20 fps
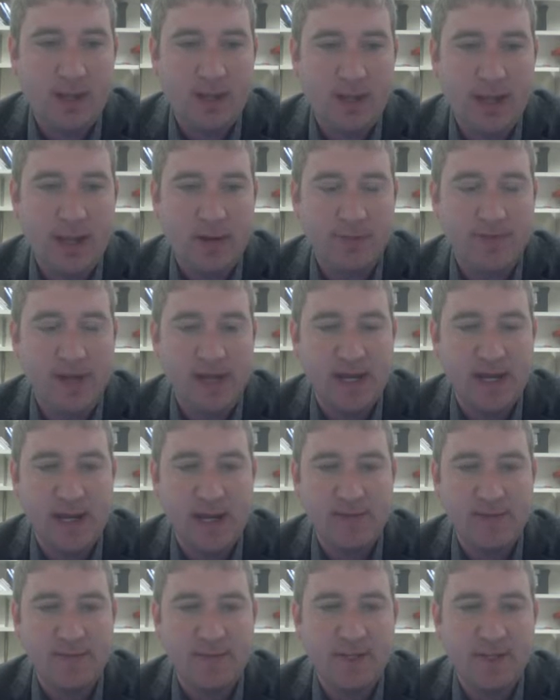we've got kind
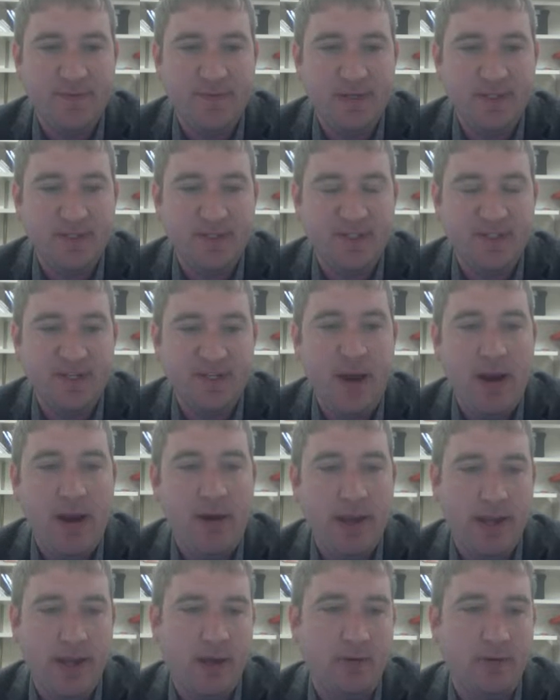of a different
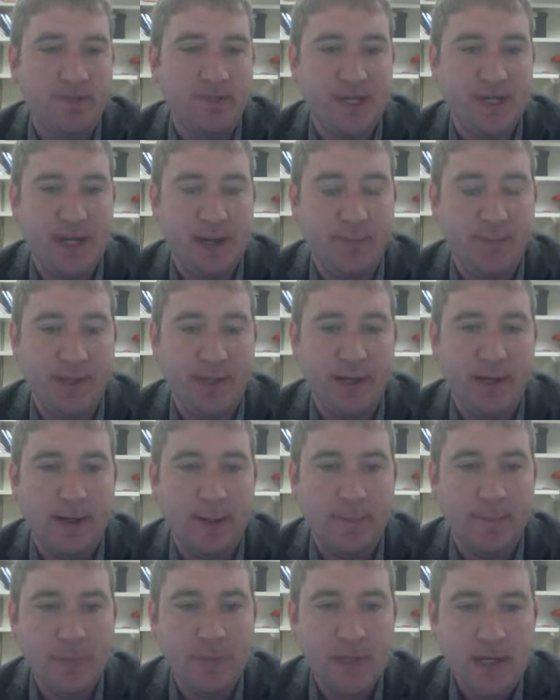scenario set up here.
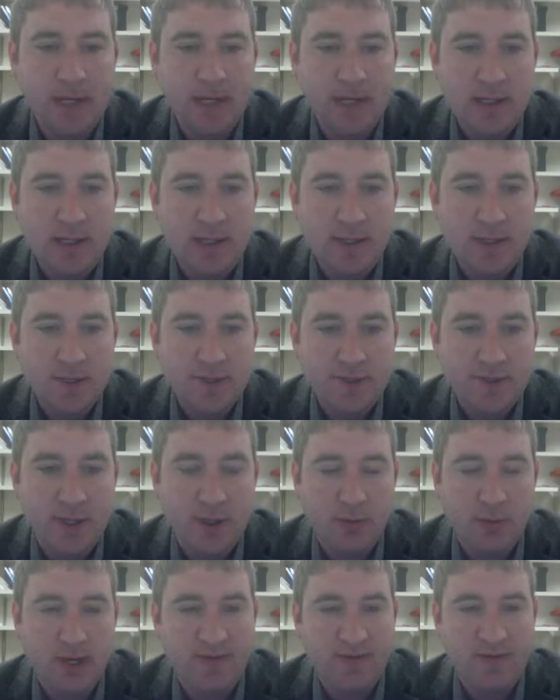
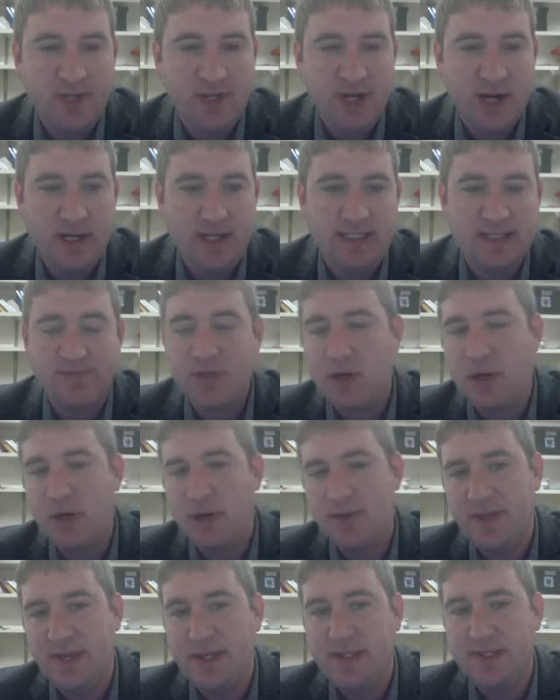So what I've done is I've
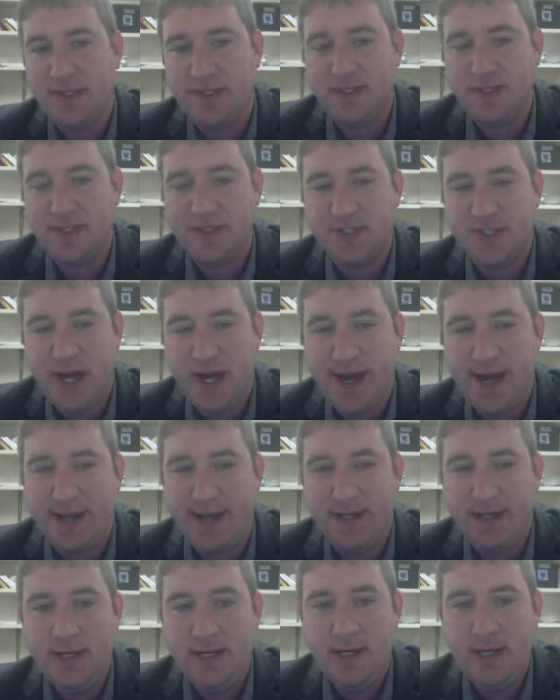turned things on their side.
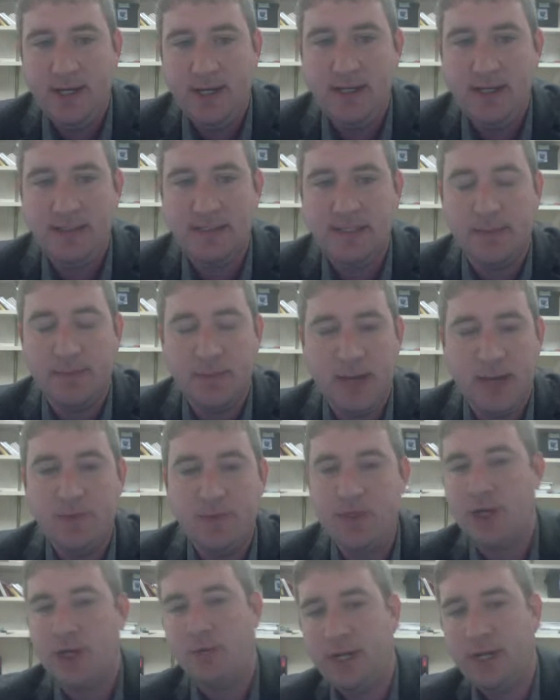And sometimes
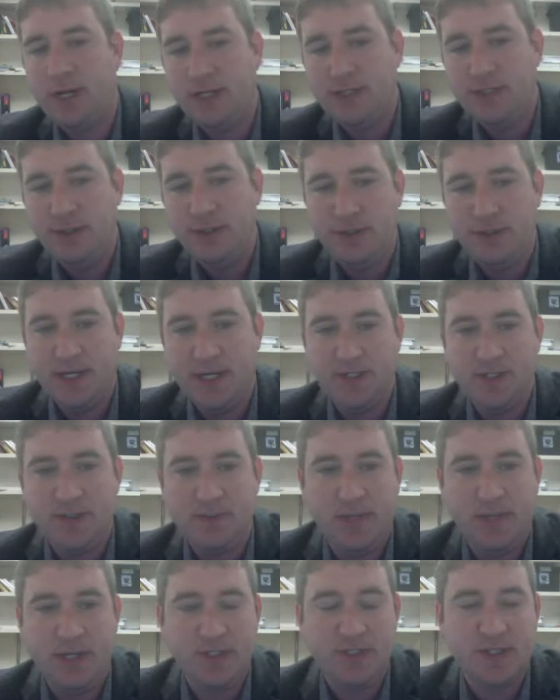you're going to want to do this
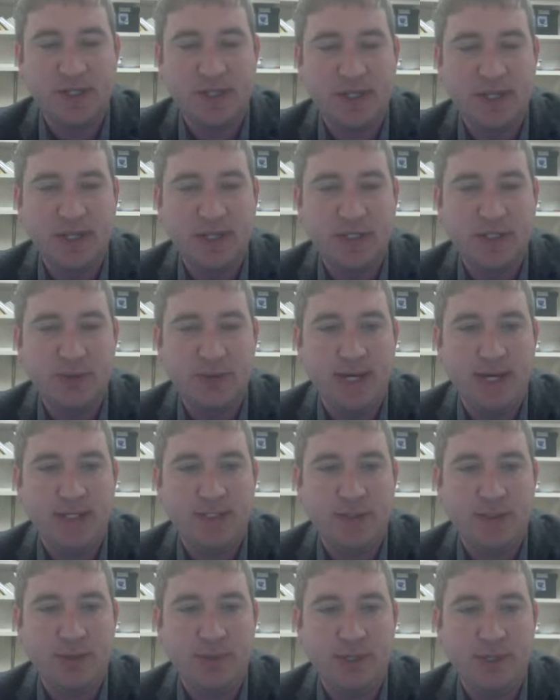because it's going to get you a
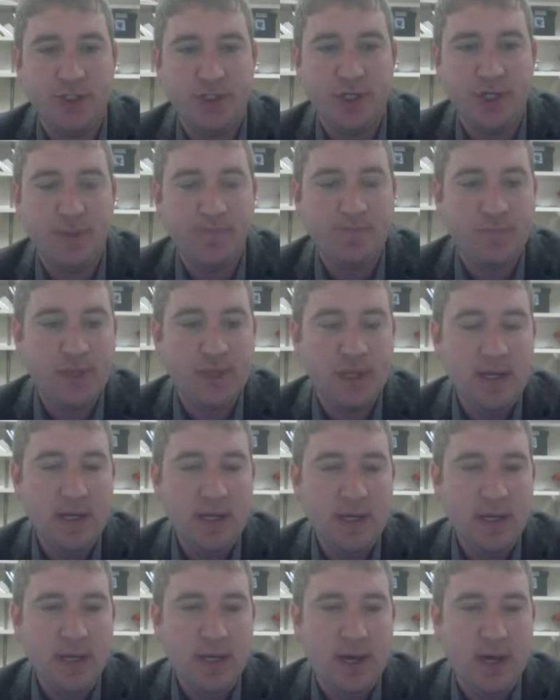nicer picture.
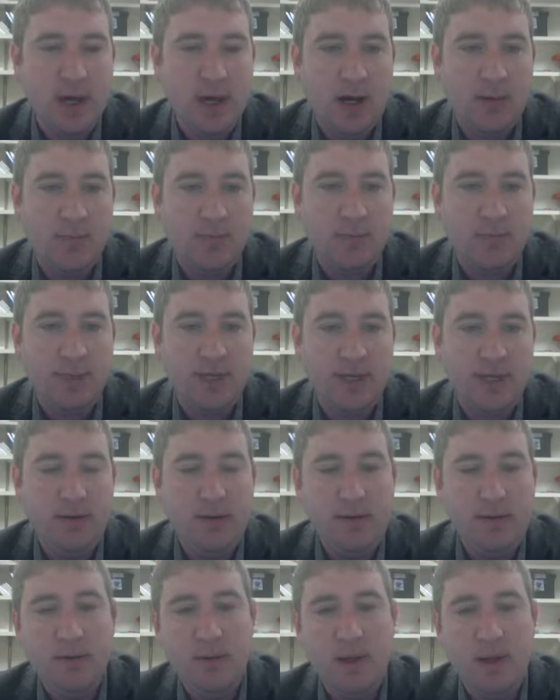But
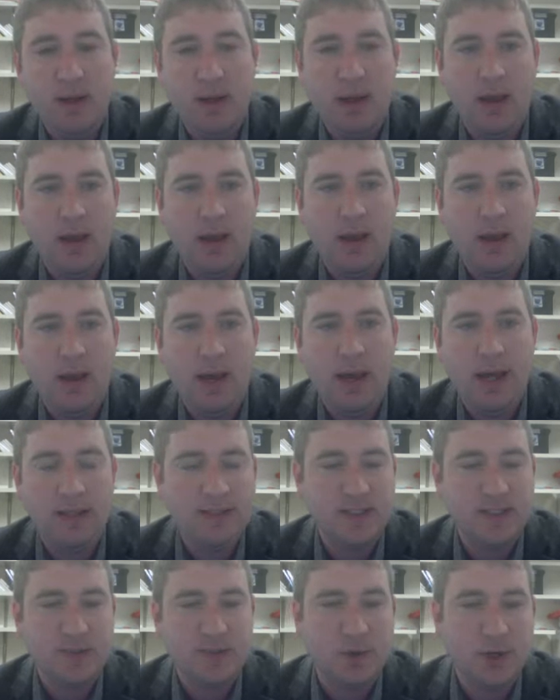how does
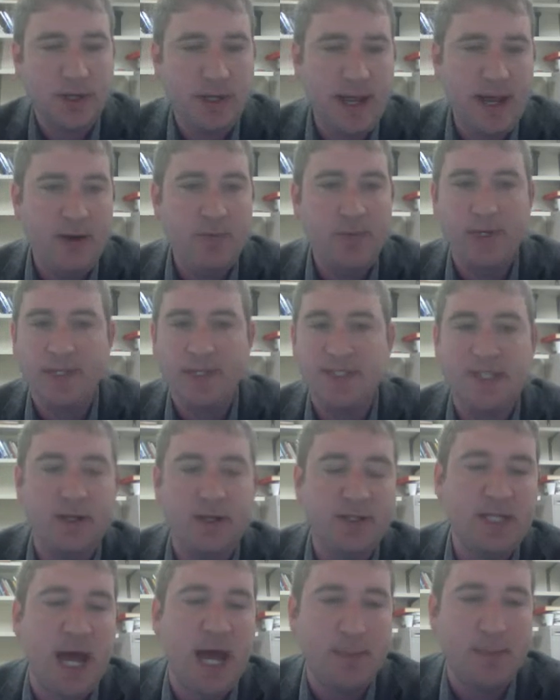this work now? Well, it's still
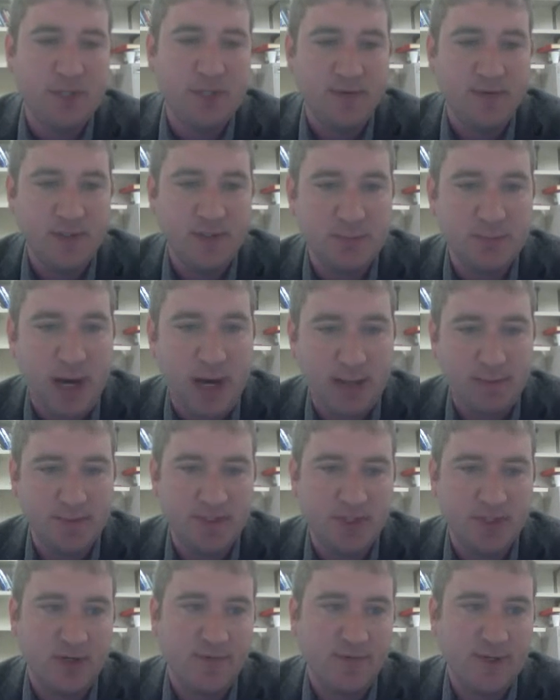top surface, bottom
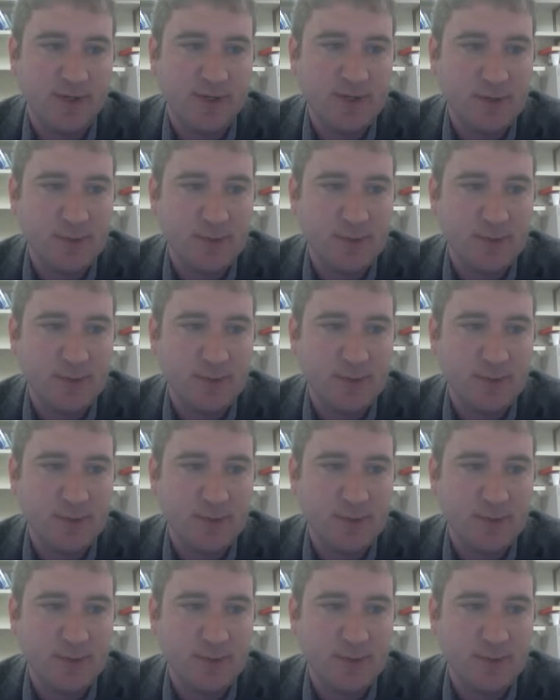surface.